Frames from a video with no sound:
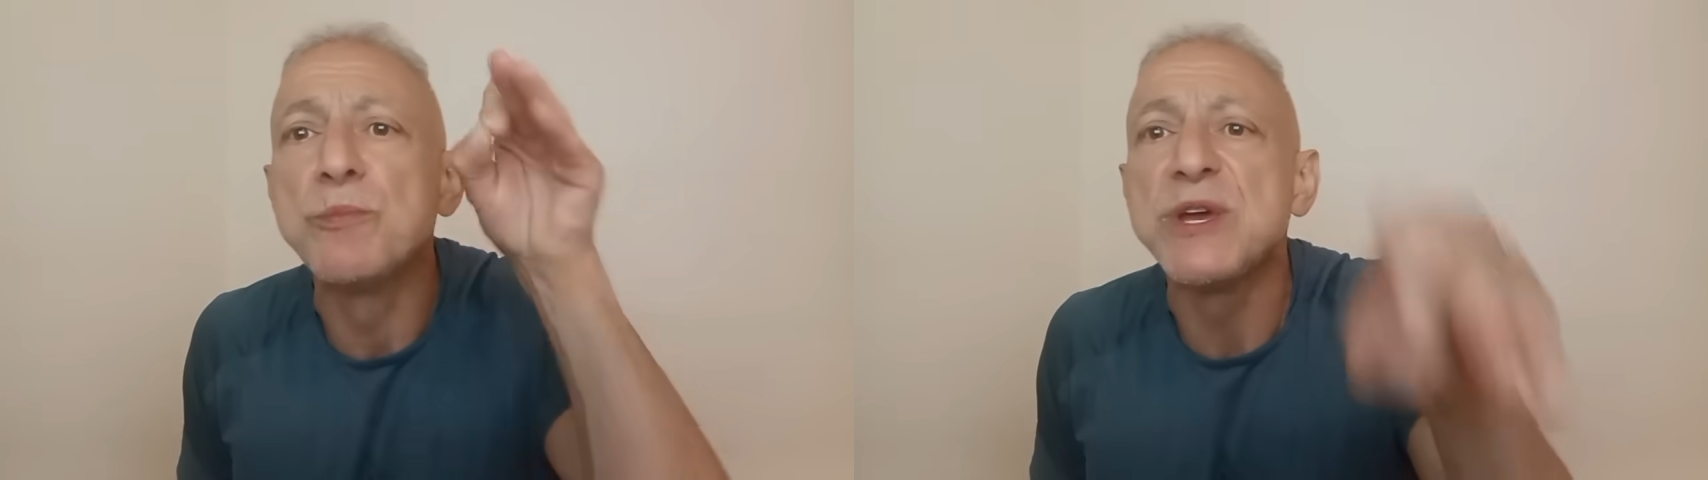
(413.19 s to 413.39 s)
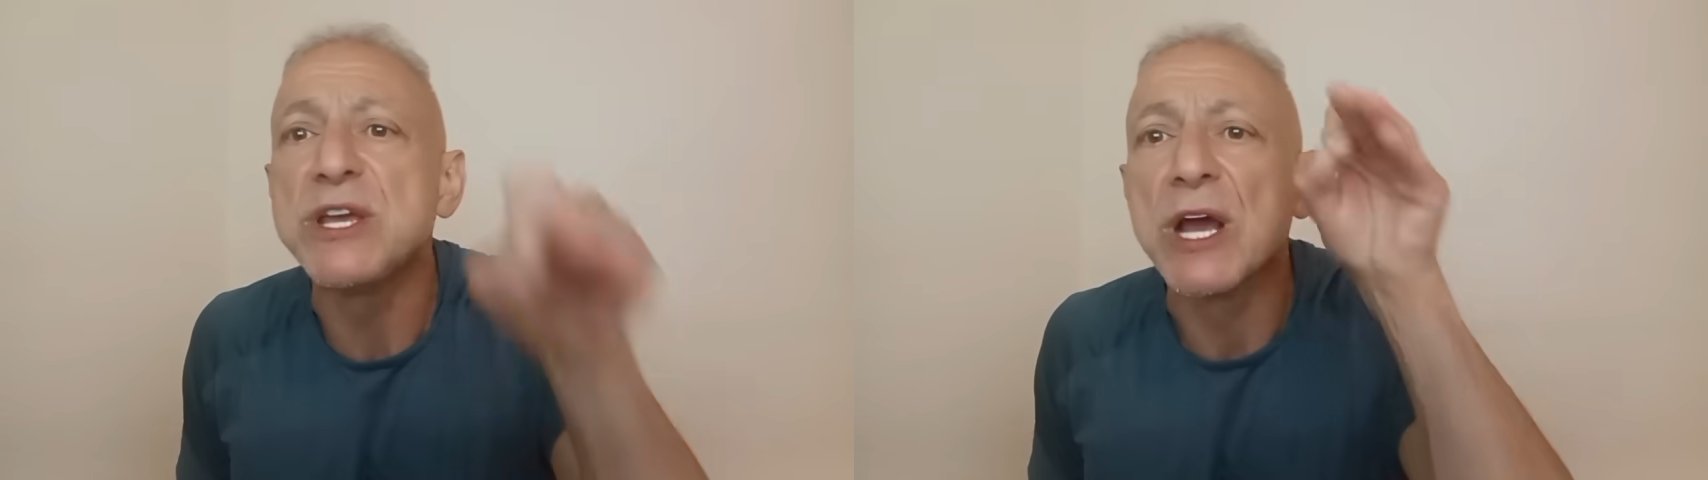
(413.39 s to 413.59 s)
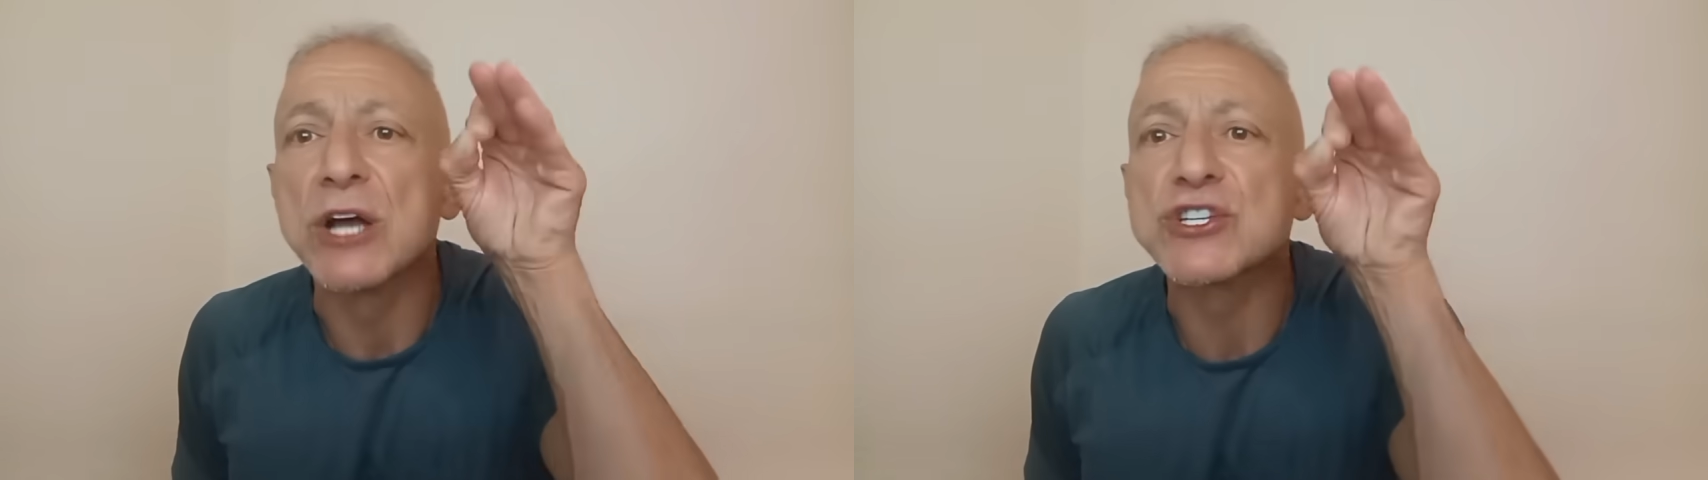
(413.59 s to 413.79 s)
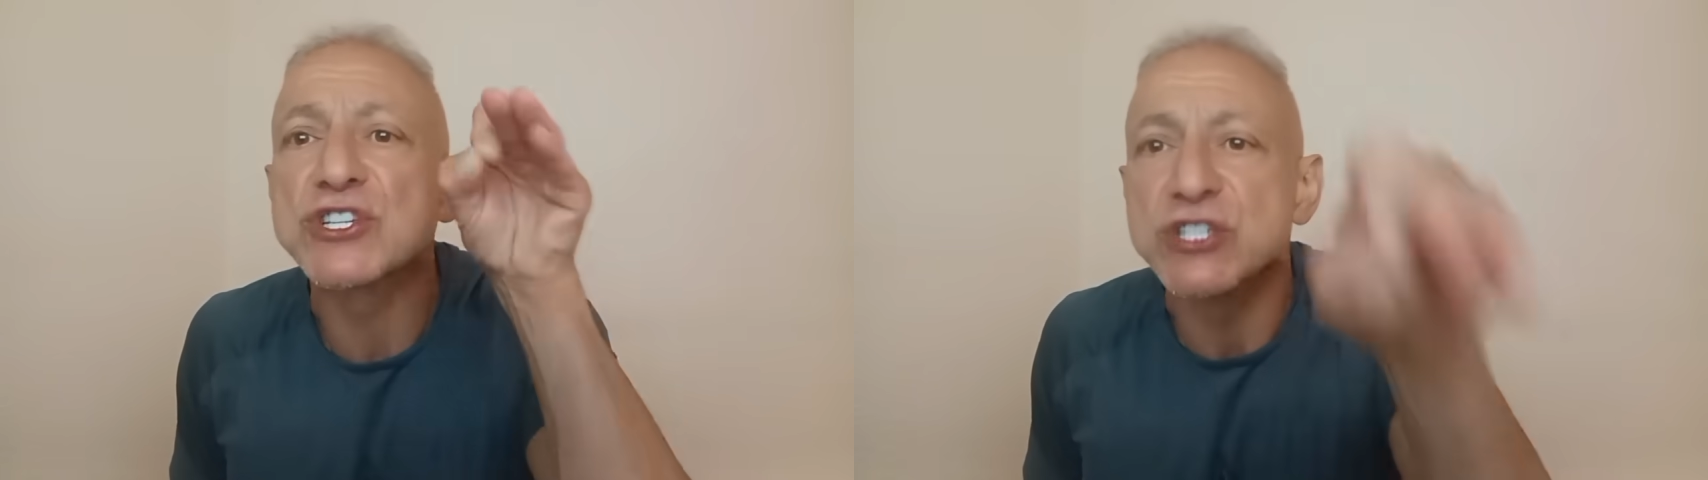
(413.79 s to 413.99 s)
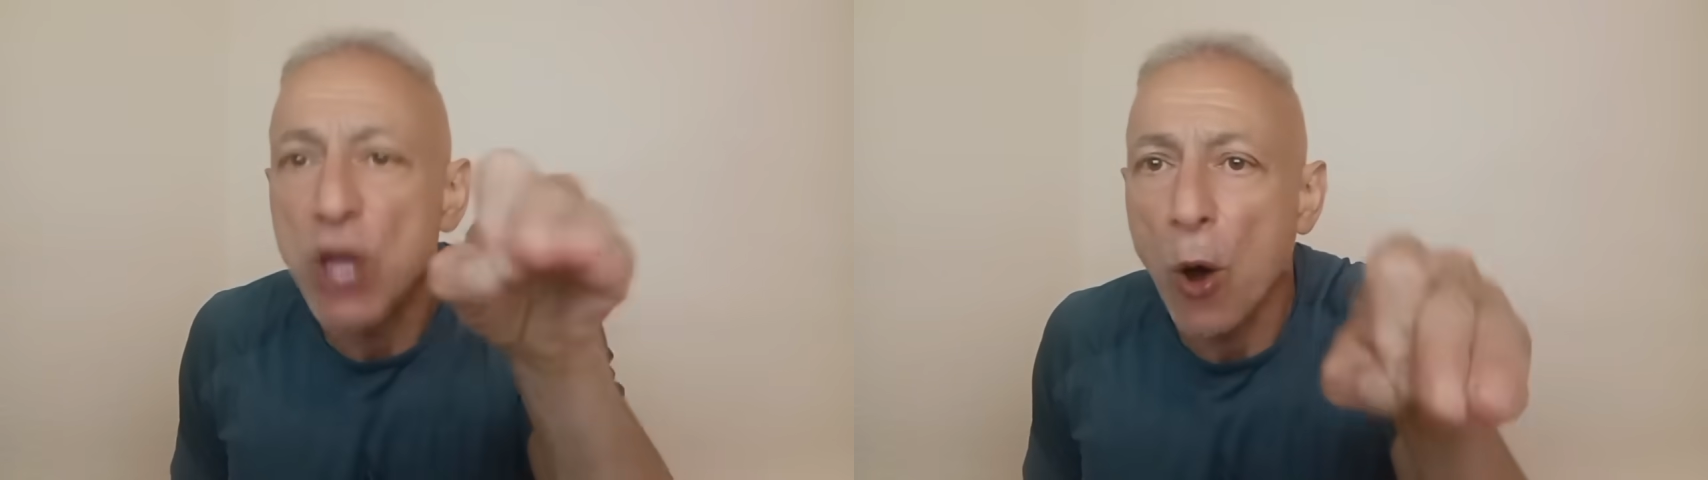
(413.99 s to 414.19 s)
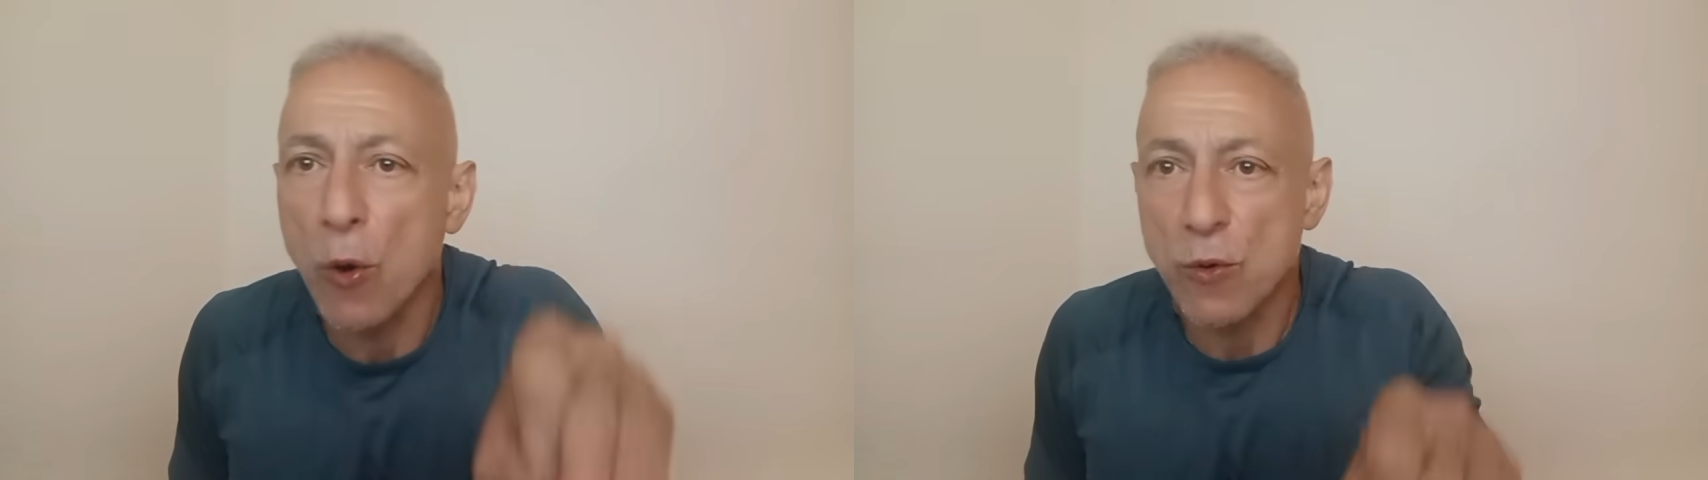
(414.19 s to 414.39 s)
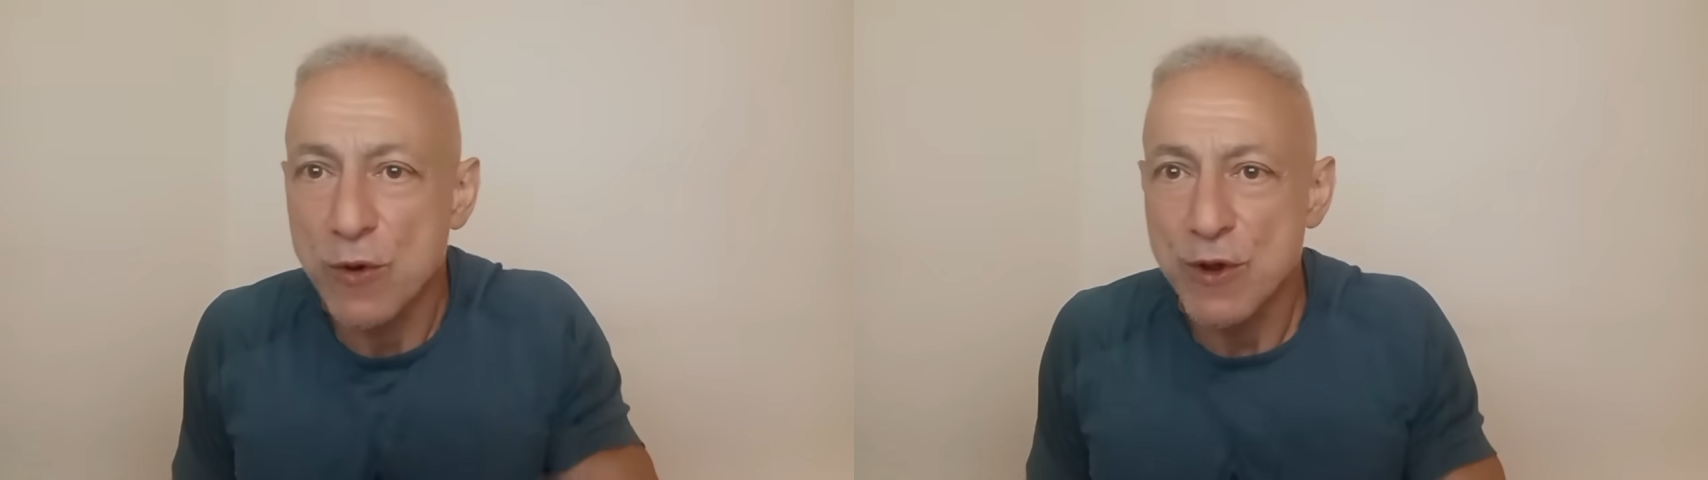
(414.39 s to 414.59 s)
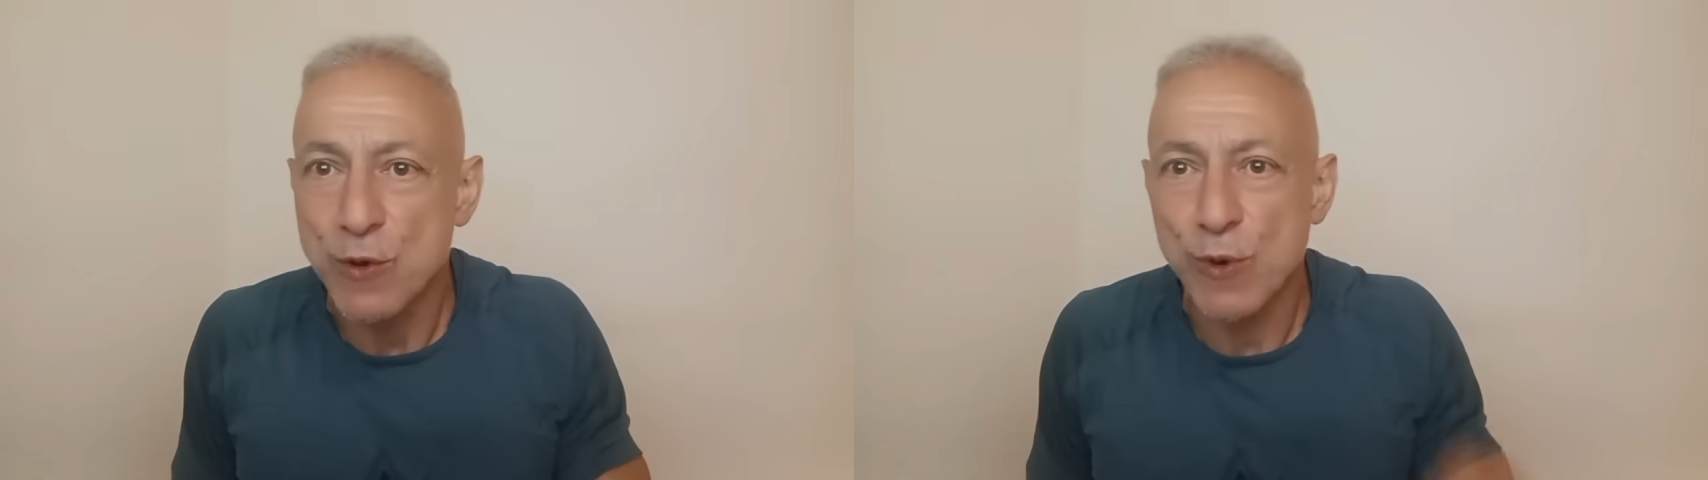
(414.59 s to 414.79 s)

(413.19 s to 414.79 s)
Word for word: be slow